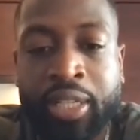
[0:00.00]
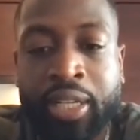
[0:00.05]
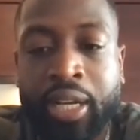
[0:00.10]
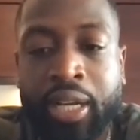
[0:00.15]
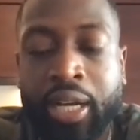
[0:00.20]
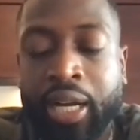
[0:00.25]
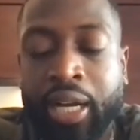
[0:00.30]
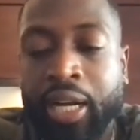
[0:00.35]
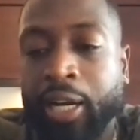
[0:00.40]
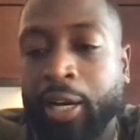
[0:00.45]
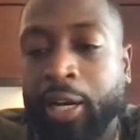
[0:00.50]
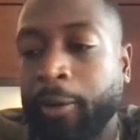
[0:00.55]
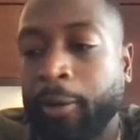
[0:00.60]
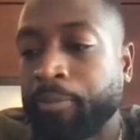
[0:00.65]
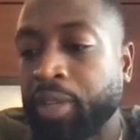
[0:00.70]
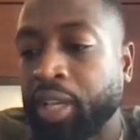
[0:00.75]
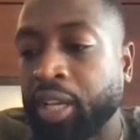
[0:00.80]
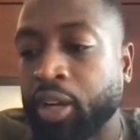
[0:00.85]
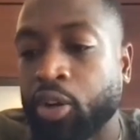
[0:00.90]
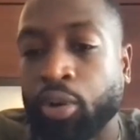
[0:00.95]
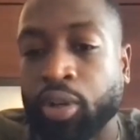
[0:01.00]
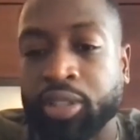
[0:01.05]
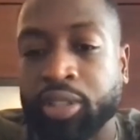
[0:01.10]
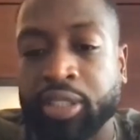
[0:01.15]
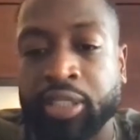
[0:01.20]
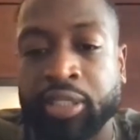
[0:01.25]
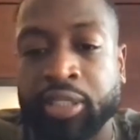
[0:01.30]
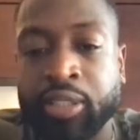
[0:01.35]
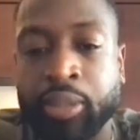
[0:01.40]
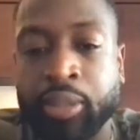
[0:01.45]
Of course,
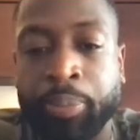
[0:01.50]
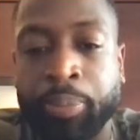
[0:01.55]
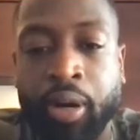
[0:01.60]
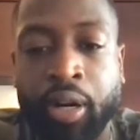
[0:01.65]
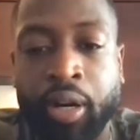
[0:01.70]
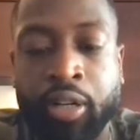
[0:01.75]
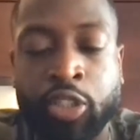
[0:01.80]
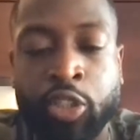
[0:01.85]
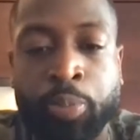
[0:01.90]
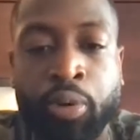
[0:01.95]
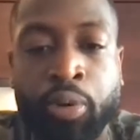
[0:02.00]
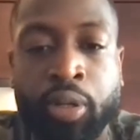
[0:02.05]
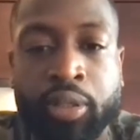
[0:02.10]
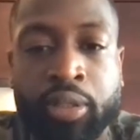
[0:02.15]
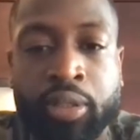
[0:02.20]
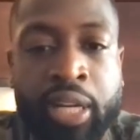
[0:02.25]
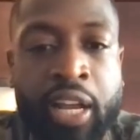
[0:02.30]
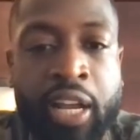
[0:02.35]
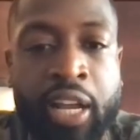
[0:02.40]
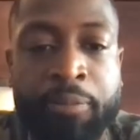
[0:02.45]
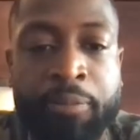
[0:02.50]
it's a part of the sport that I've